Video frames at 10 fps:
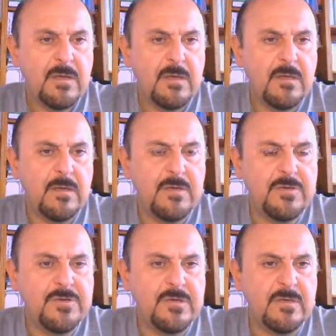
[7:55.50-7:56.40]

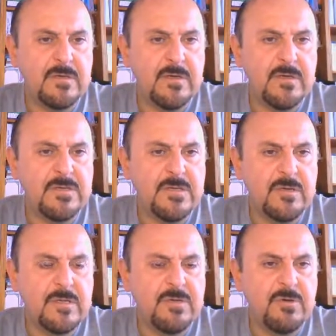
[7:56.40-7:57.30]
integer,
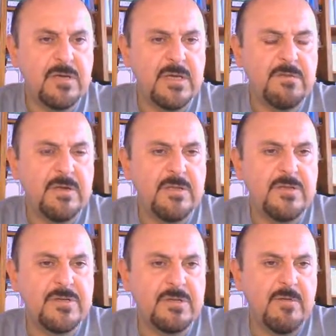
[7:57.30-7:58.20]
it's gonna give
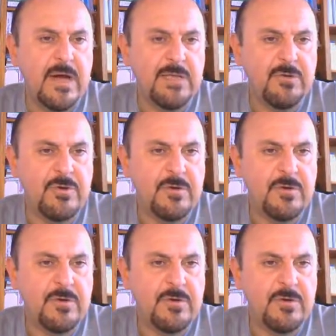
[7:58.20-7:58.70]
integer value